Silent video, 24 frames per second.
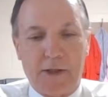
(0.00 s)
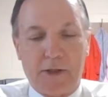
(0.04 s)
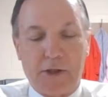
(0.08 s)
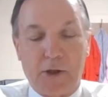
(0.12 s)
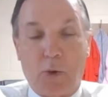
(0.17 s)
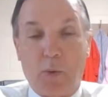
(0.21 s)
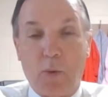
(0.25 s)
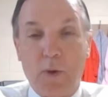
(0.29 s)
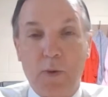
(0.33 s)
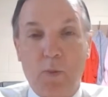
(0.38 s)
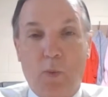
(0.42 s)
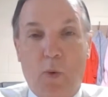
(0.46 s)
And
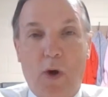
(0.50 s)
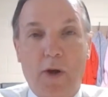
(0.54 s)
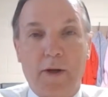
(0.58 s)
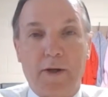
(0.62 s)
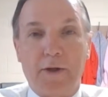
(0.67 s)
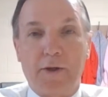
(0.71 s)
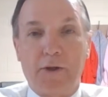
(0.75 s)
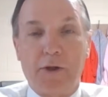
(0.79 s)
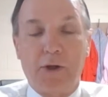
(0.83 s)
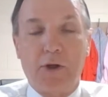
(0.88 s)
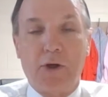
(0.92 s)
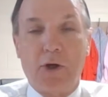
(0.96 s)
so, we
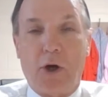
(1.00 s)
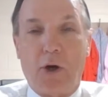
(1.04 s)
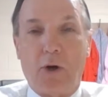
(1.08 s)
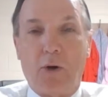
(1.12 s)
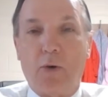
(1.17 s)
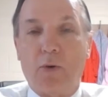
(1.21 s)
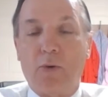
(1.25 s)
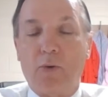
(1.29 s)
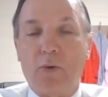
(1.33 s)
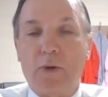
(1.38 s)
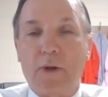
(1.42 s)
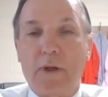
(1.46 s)
wanted to
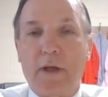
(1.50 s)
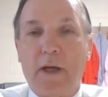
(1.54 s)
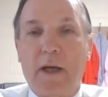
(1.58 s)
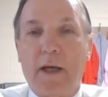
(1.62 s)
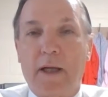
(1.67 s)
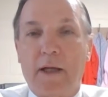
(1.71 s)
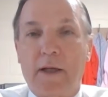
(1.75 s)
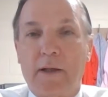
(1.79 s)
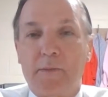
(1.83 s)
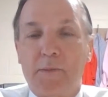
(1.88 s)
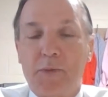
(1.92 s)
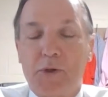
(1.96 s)
go
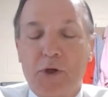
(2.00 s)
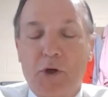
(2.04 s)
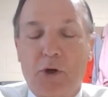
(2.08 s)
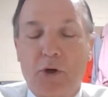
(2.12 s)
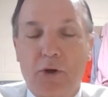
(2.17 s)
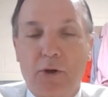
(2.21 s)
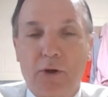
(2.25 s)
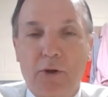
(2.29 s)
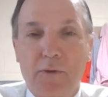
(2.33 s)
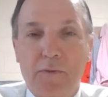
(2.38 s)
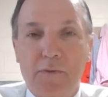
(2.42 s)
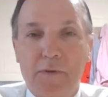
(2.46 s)
and
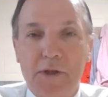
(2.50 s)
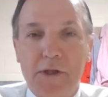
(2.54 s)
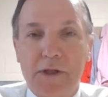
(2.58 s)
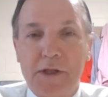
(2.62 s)
observe